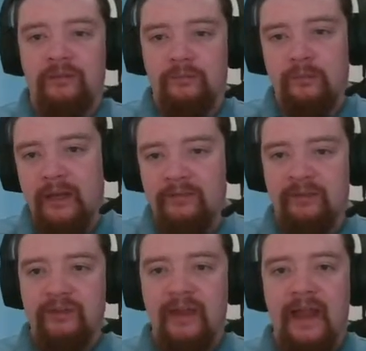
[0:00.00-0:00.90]
might have a
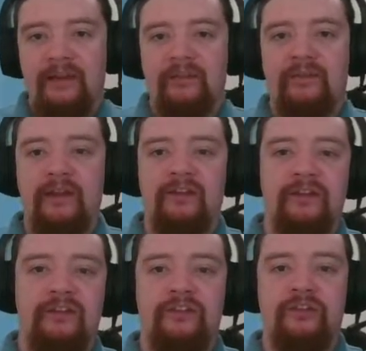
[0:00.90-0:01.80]
slight
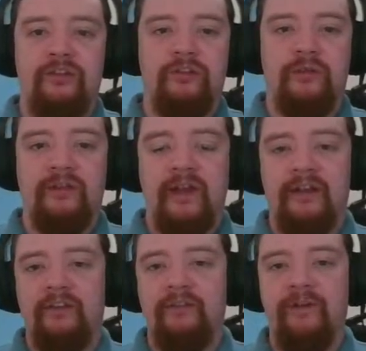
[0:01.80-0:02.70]
advantage due to a slight
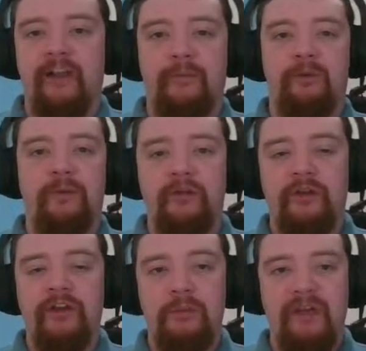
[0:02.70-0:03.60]
lead in development, but it would
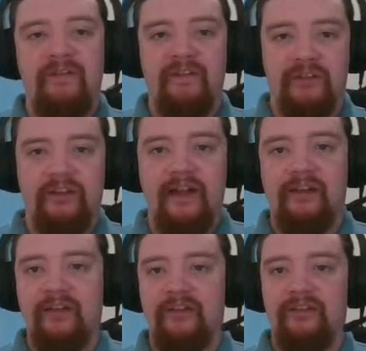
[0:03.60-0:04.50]
only be a very
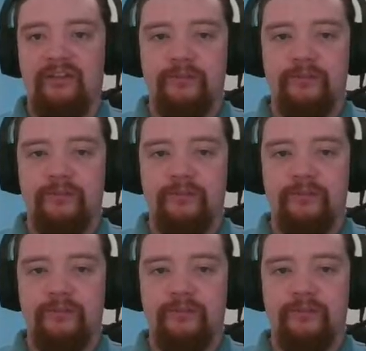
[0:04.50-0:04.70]
slight edge.